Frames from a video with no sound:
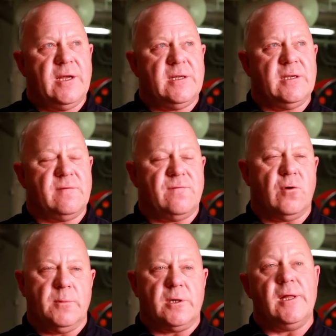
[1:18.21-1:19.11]
I did at
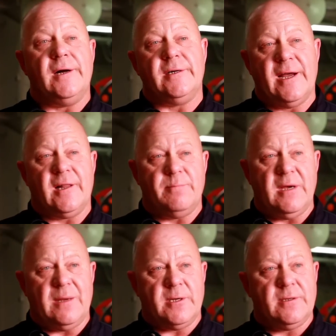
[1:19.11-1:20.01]
Fort McClellan,
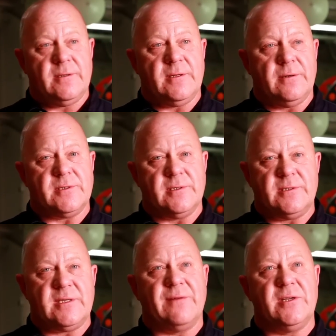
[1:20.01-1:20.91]
Alabama. That was in
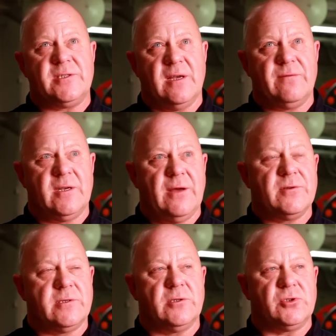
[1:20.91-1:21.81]
77, and that
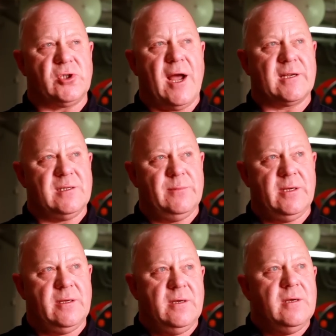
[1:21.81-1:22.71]
was a little shock to me.
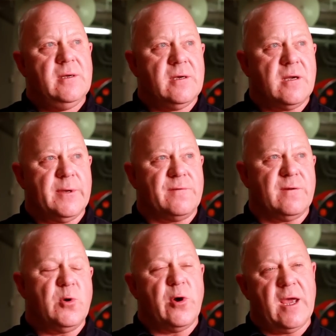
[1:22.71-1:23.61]
Coming
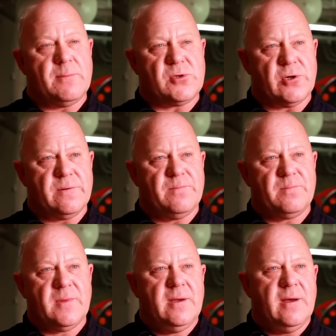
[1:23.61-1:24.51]
from New Hampshire,
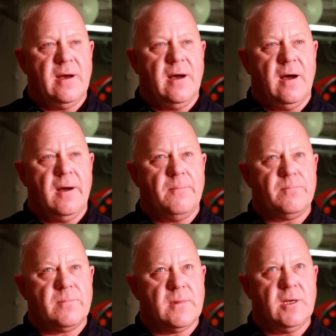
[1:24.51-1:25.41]
um,
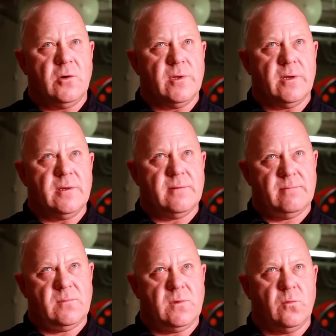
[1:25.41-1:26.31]
you know, where
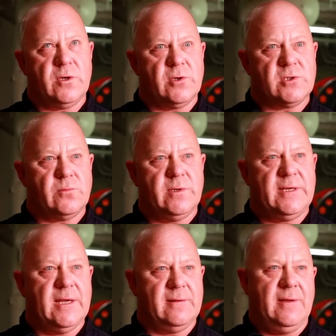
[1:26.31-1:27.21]
the winters we'd
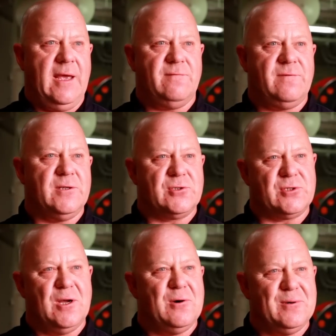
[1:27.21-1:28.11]
get eight feet of
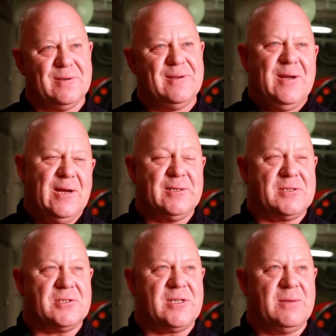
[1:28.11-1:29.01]
snow, or at
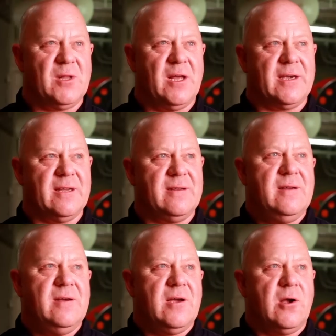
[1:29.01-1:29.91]
least it seemed like it,
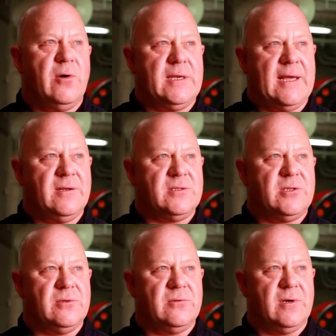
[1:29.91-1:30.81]
going down
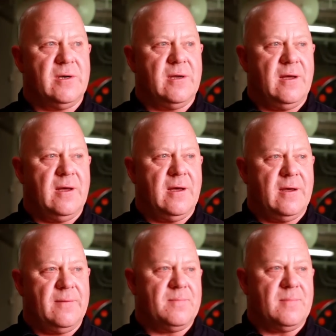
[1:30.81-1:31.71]
to
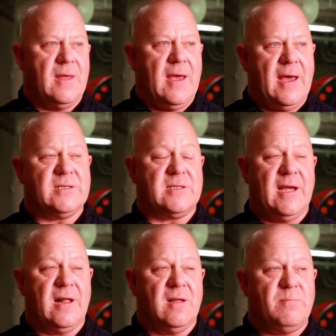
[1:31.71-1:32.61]
uh, Anniston,
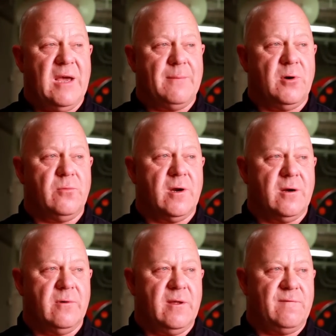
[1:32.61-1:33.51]
Alabama, where
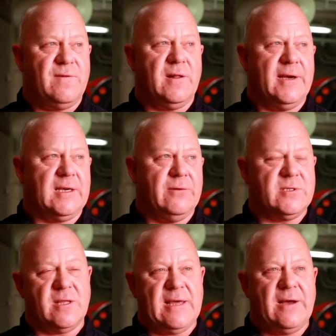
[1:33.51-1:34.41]
it, it felt like it was
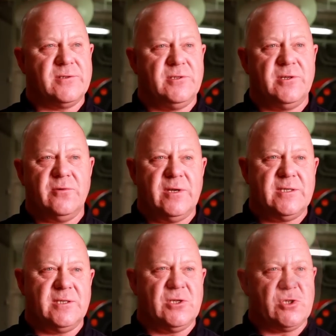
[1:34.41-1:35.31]
a thousand degrees
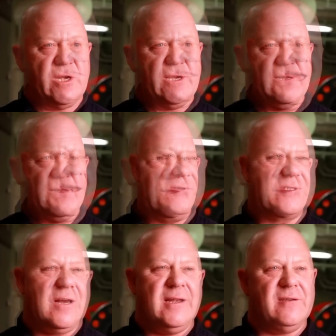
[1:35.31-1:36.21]
in the shade. It was
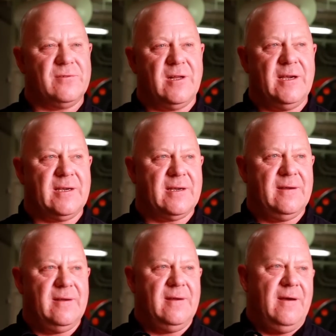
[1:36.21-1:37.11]
kind of like
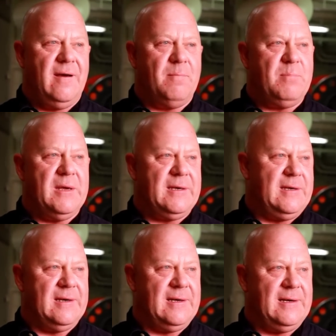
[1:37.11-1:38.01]
a
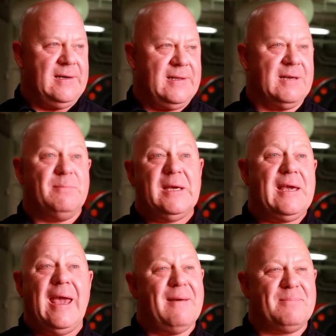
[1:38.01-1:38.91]
big, uh, like a big
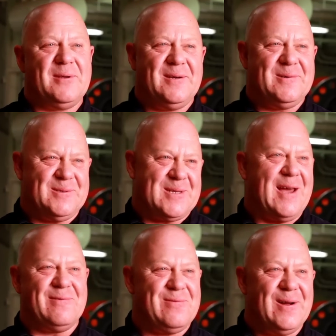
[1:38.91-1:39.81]
camp, you know. It was
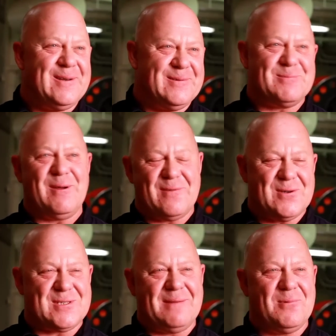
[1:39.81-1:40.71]
kind of fun. It was my
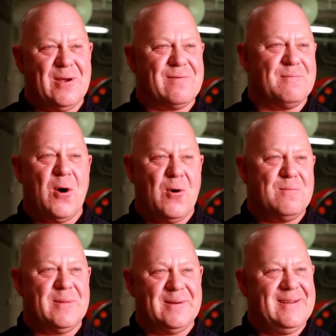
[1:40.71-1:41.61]
first time away from
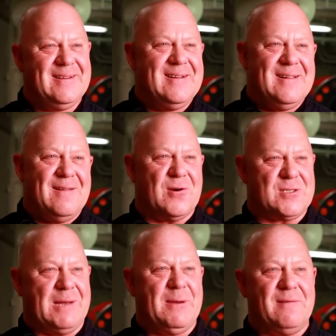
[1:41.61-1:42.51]
home and first
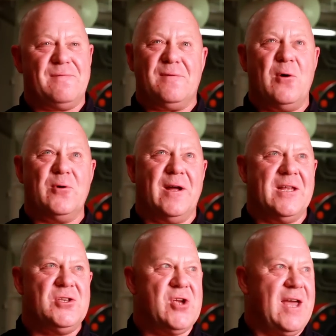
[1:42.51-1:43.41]
time I had flown on a
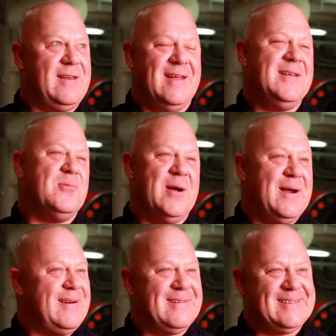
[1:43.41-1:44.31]
jet
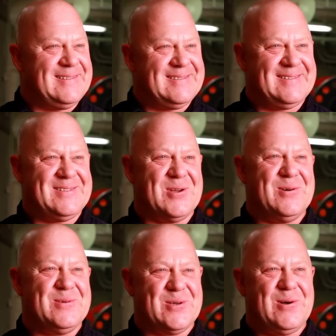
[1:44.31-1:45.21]
anywhere. And so
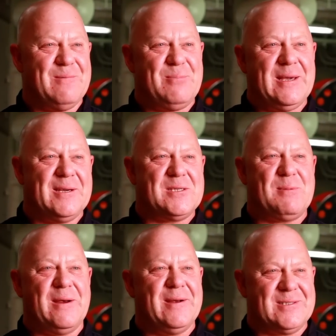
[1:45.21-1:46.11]
it was all a big
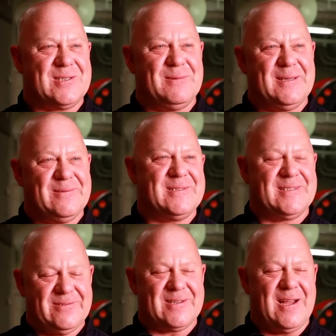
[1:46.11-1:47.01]
experience to me. It was,
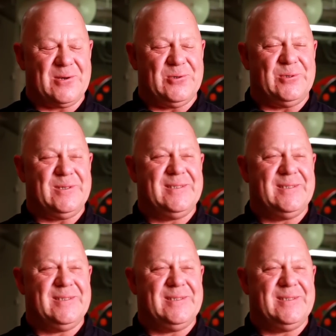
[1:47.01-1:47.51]
it was kind of cool.